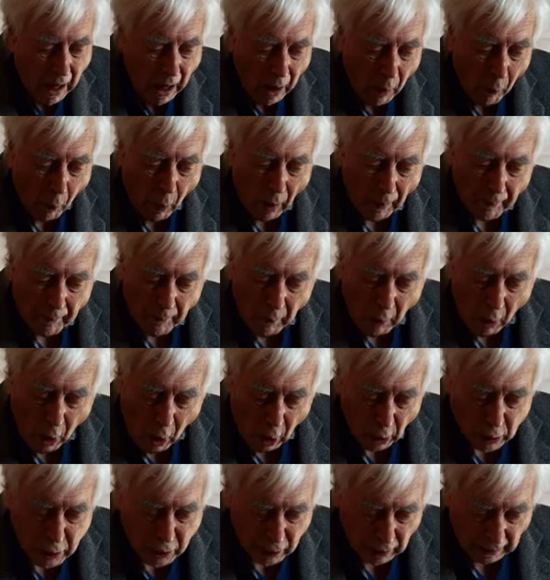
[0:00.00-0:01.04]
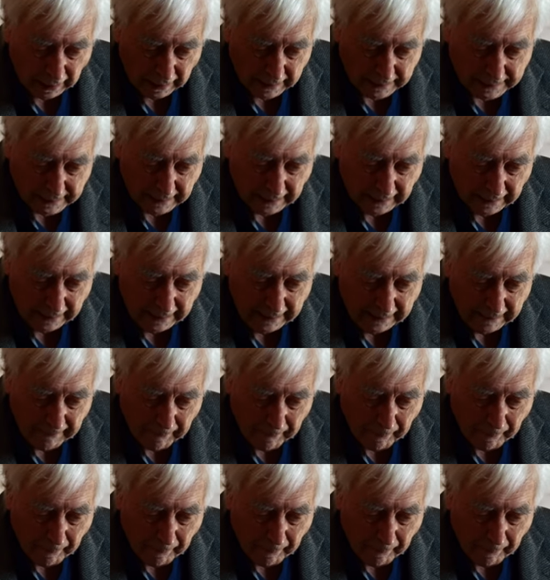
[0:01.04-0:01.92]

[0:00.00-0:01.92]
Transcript: And what more shall I say?